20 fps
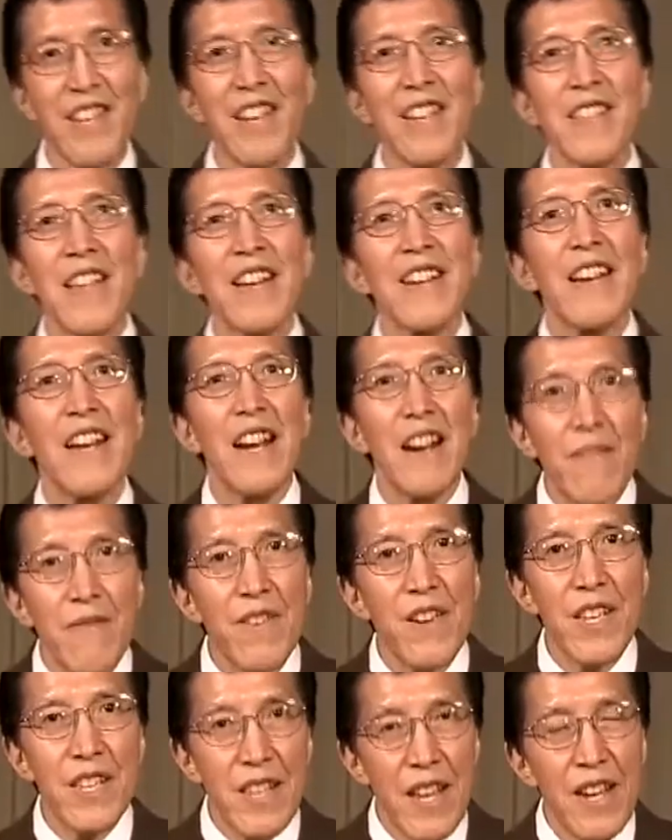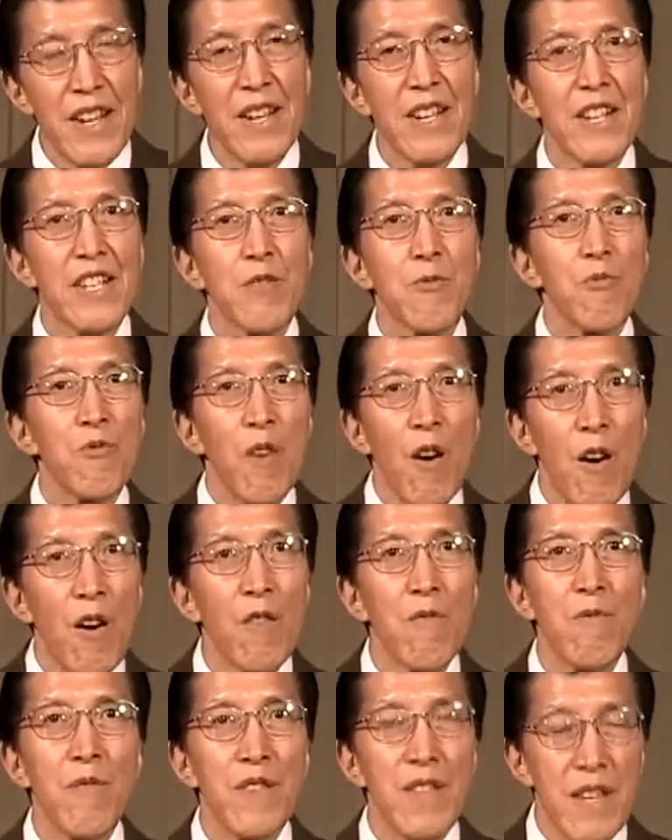that everything is
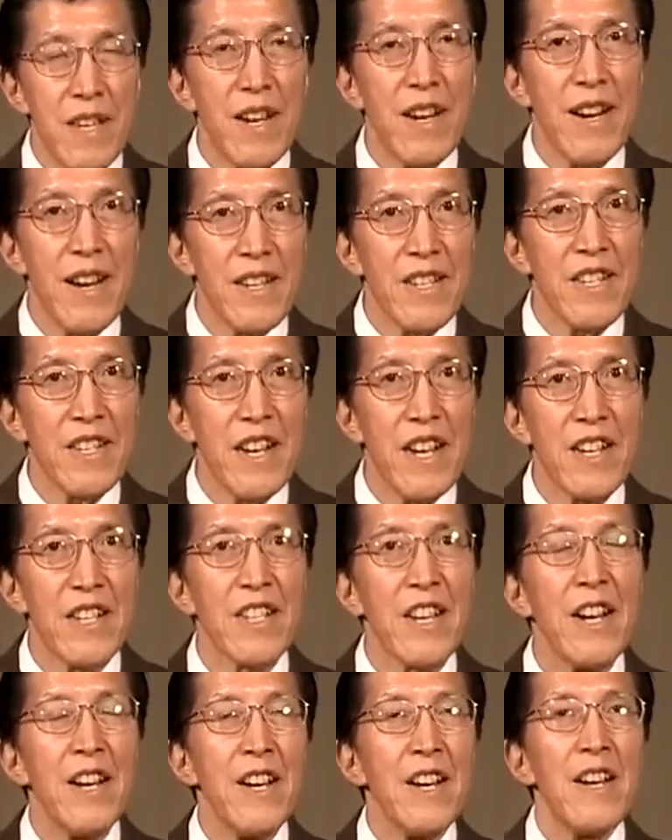wrong with the United States.